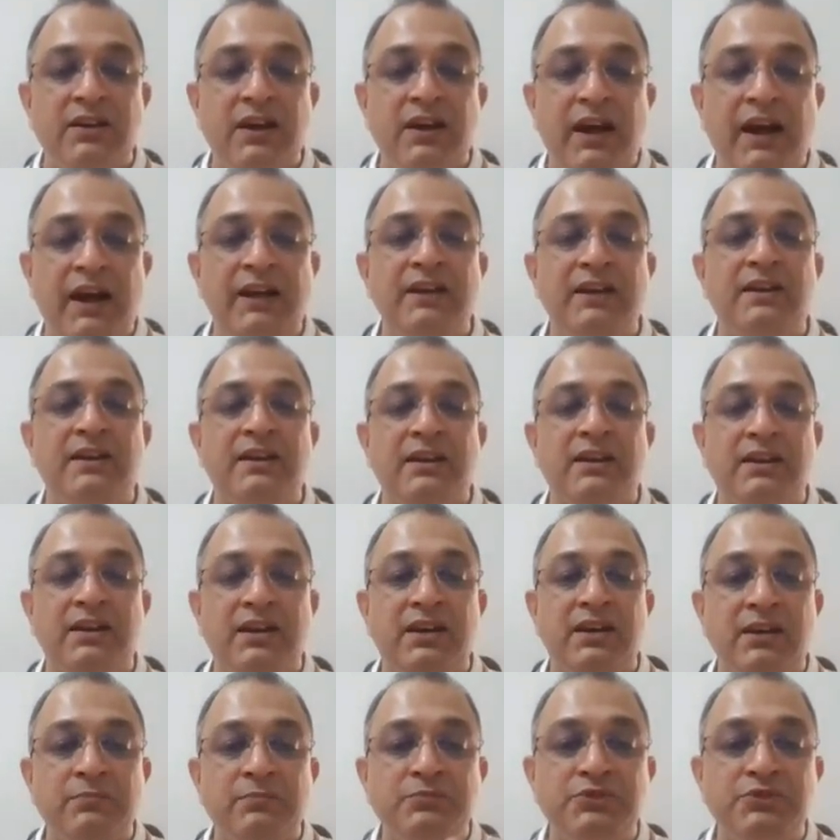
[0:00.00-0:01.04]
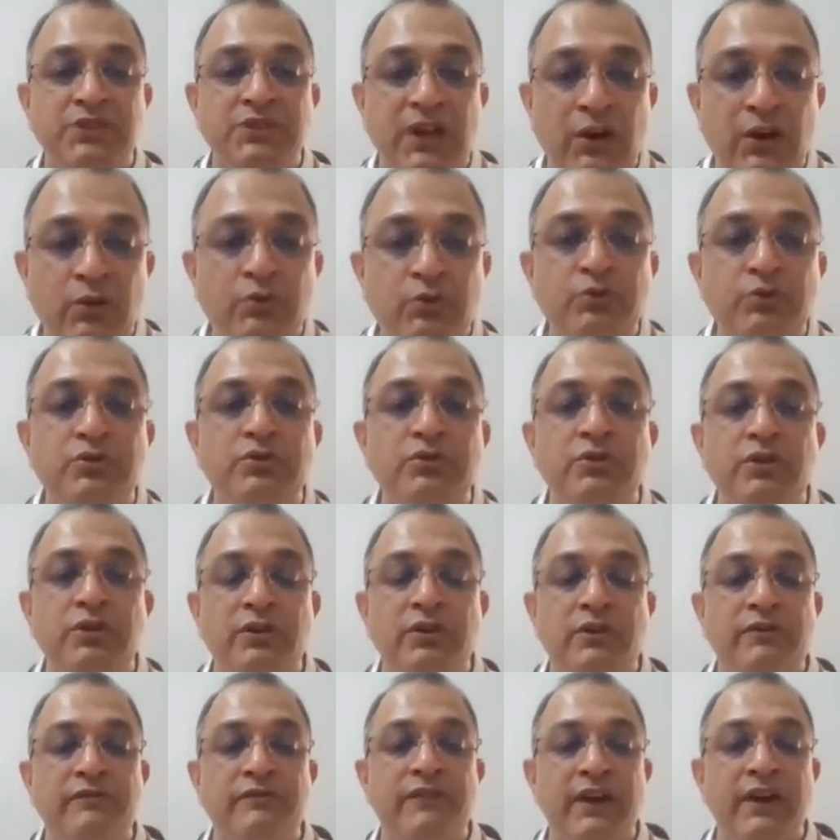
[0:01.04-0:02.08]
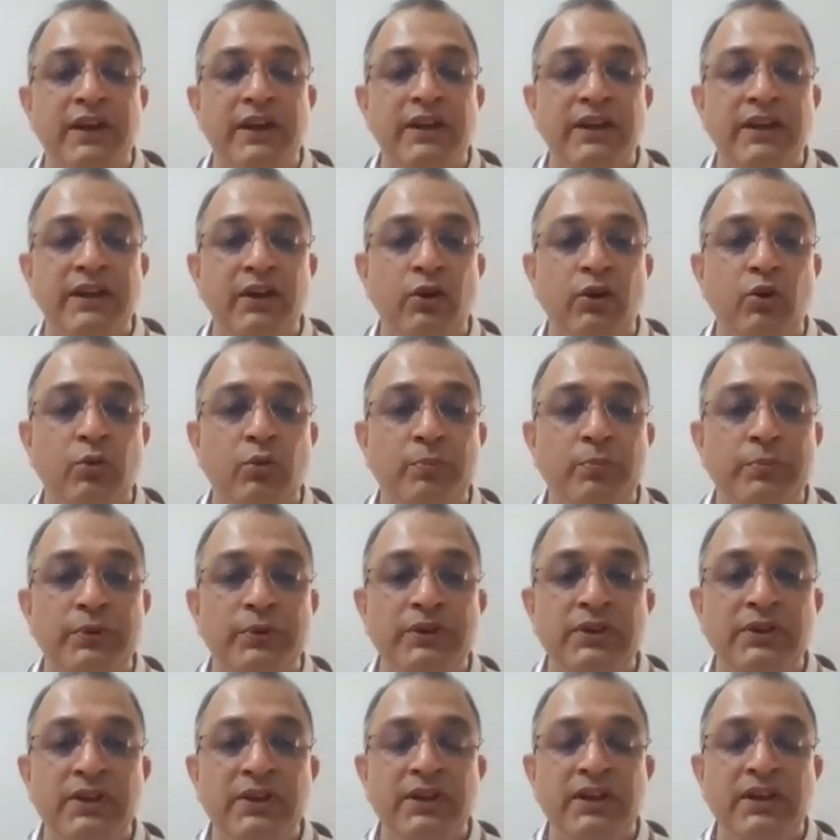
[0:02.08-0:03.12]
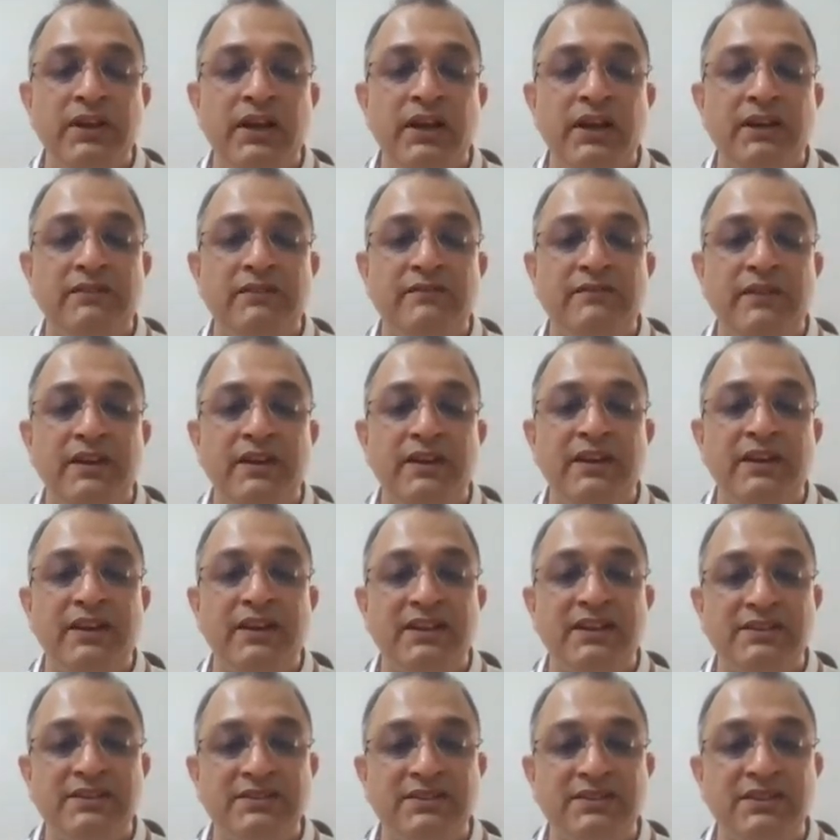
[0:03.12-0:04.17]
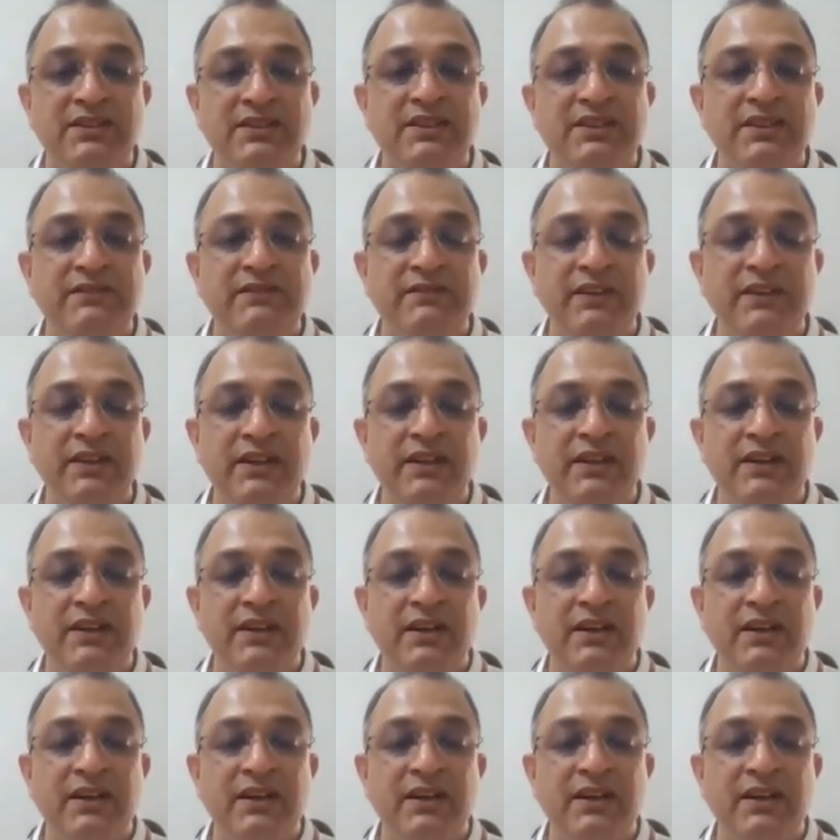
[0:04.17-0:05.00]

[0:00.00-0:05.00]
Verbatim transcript: and comes out very openly and very assertively